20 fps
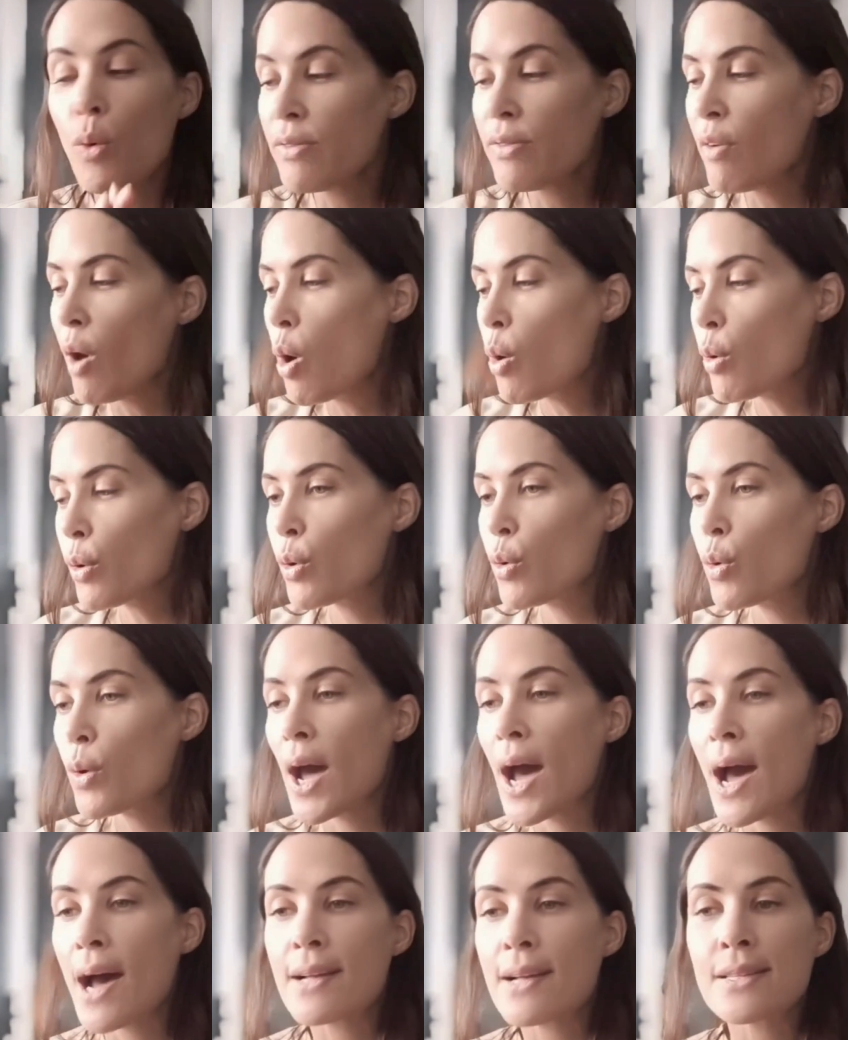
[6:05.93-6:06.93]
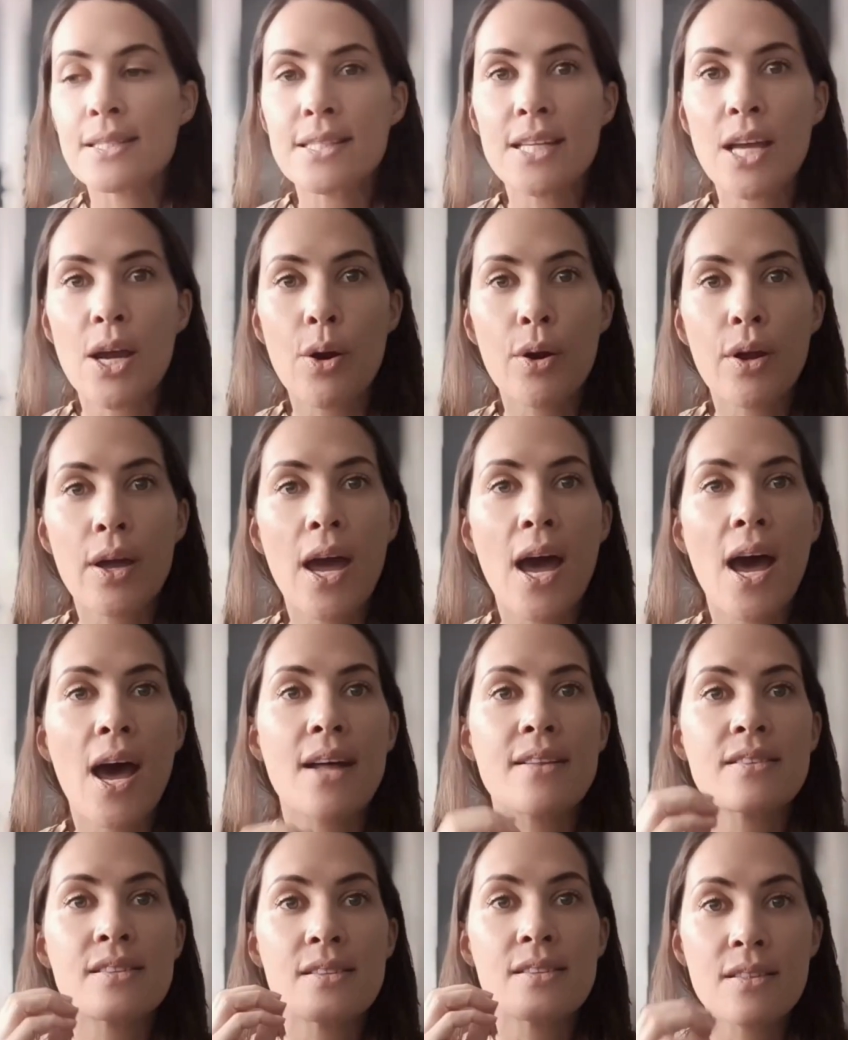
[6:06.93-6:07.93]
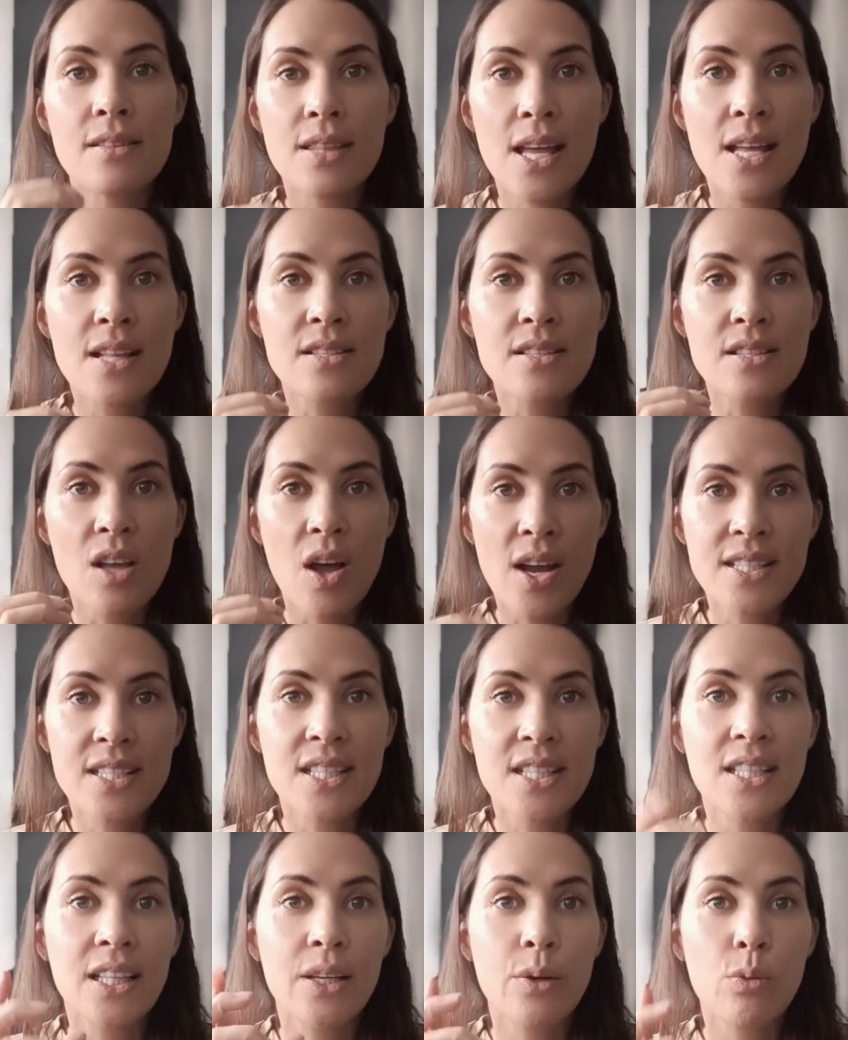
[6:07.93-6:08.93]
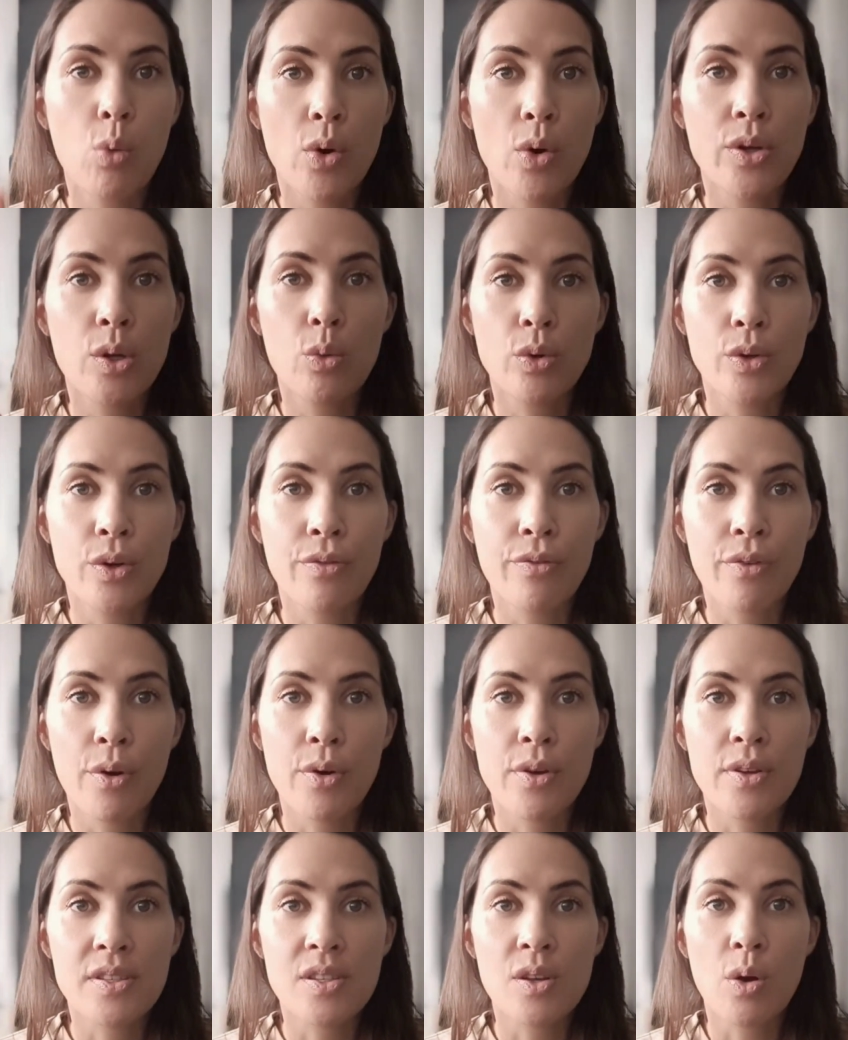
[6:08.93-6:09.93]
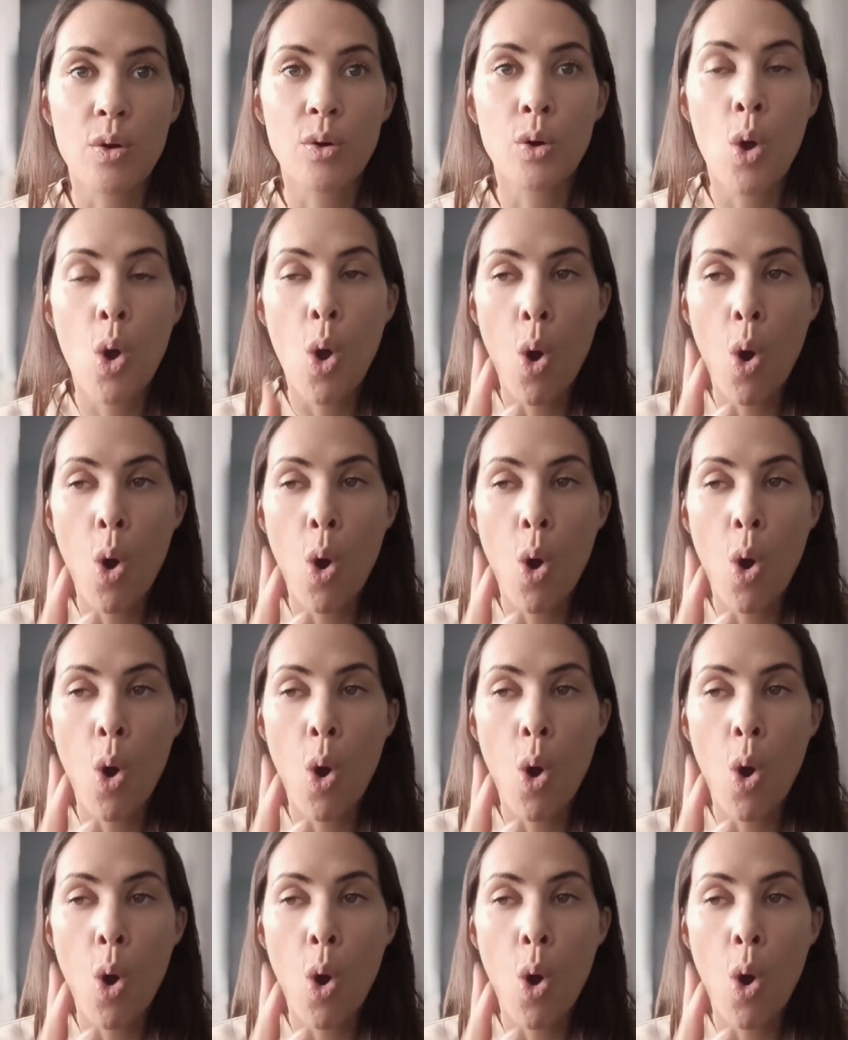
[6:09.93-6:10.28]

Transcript: oracle cards and tarot cards, that's ideally what you want to focus on.